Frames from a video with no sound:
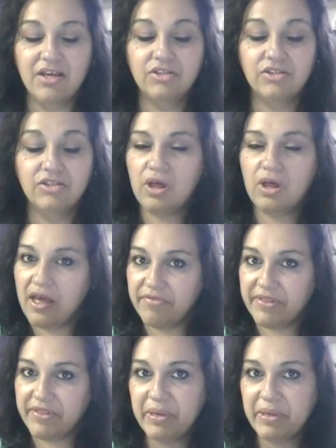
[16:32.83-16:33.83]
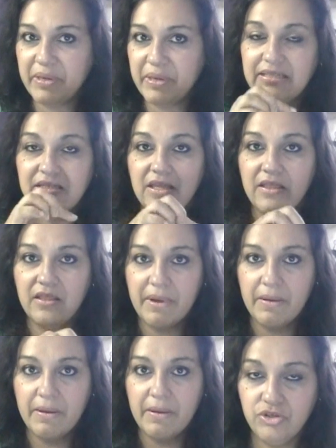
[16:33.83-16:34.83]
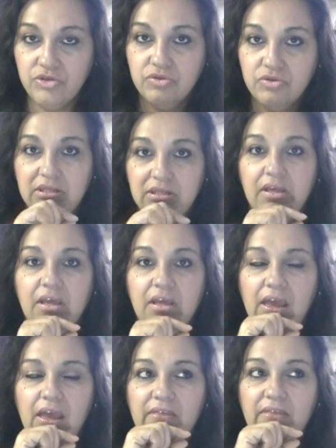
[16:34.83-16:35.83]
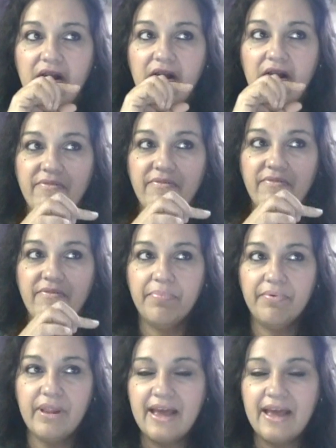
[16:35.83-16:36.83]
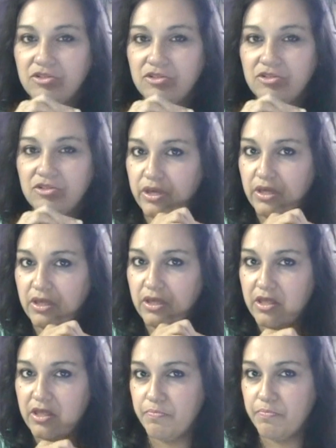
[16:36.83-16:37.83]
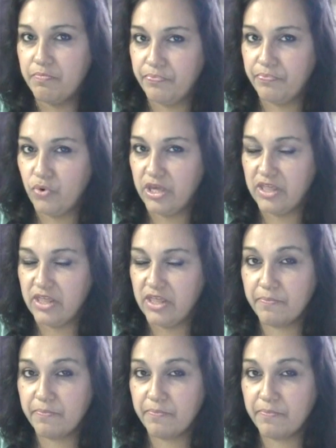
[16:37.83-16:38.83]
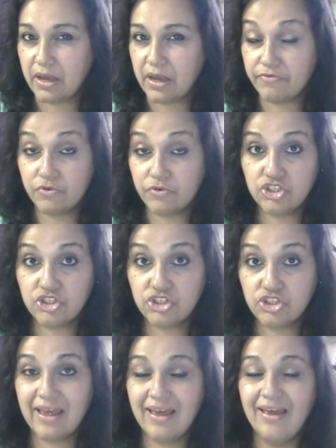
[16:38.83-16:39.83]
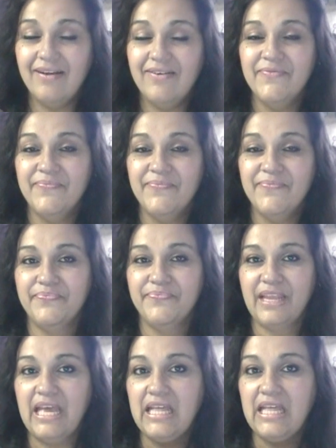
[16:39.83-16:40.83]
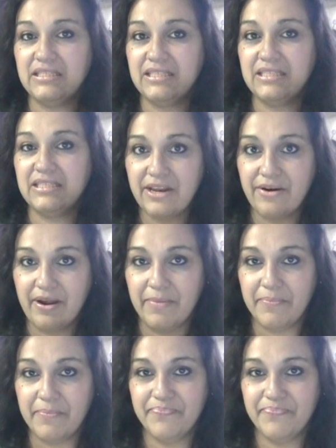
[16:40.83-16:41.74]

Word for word: So I'll have like pinks, and then my blues, and then I'll have like blacks with, with uh, fuchsia, and etc.